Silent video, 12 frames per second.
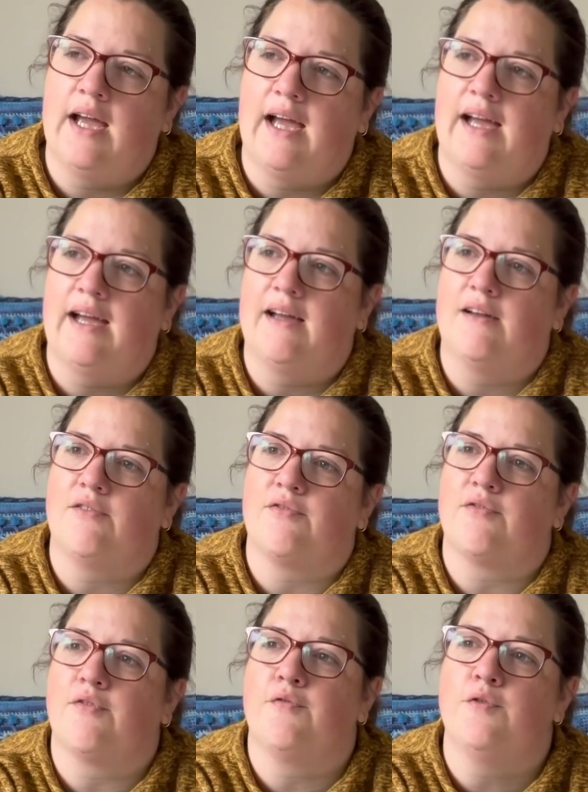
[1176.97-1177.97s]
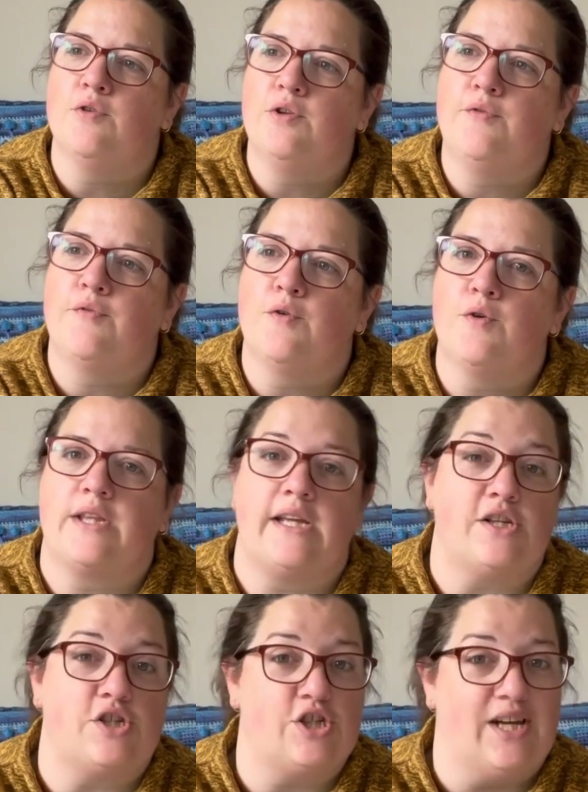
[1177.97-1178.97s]
have fallen for
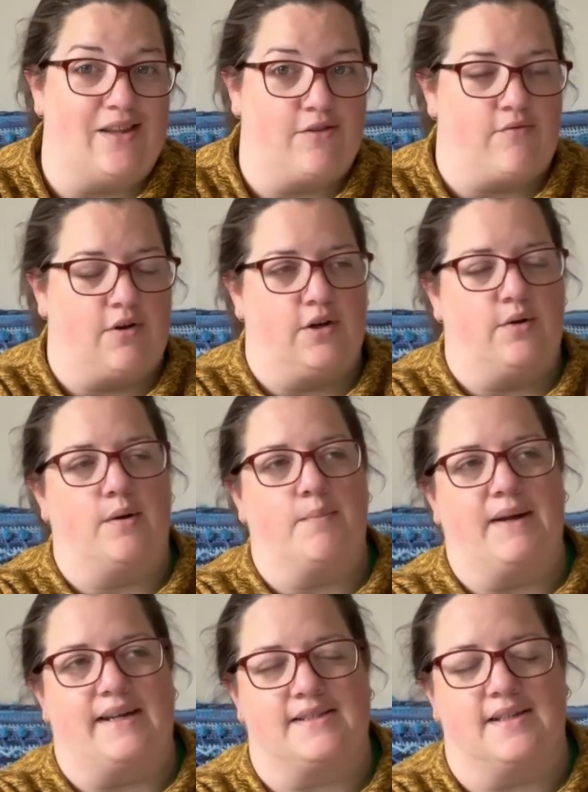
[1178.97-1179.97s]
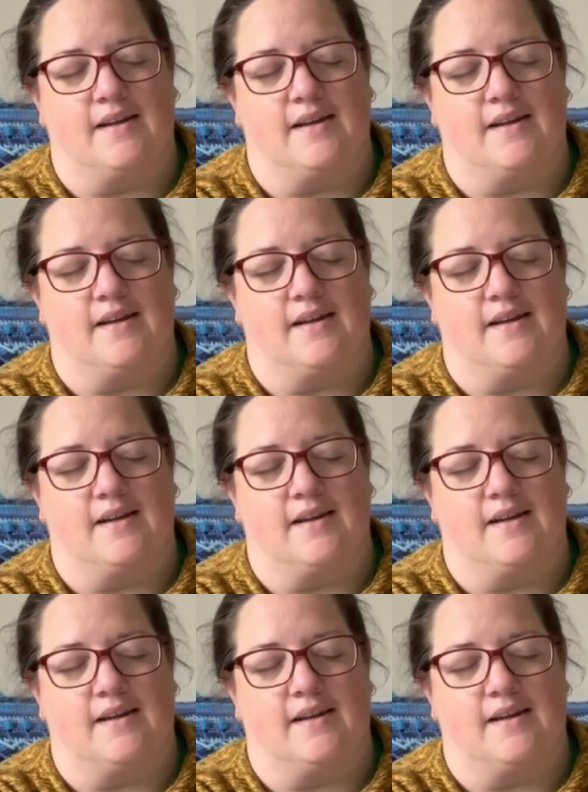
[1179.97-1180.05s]
the Jethro pattern.